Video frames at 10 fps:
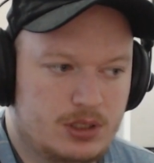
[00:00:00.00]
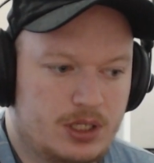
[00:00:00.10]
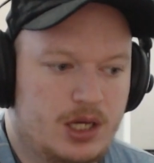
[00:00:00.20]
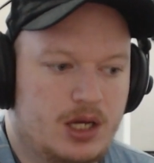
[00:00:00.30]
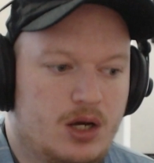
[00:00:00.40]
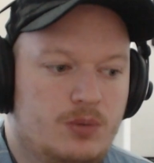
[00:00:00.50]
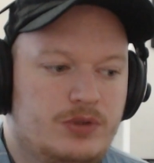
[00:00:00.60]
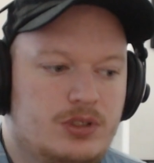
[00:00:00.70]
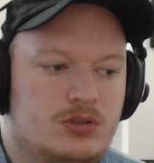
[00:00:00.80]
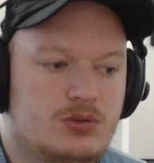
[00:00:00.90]

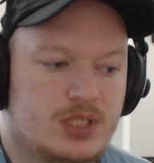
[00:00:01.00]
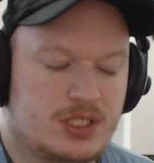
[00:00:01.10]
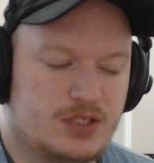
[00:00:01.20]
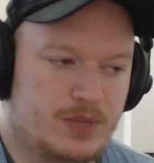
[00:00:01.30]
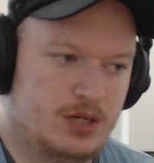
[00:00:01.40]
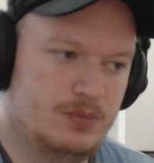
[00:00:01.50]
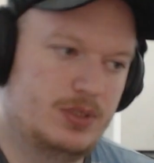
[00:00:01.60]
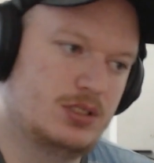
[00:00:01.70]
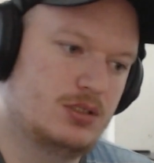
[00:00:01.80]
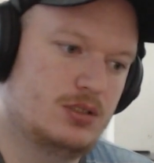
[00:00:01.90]
hopefully 2 sets of minor
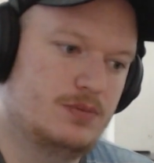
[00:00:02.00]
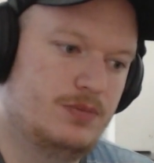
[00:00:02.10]
pieces.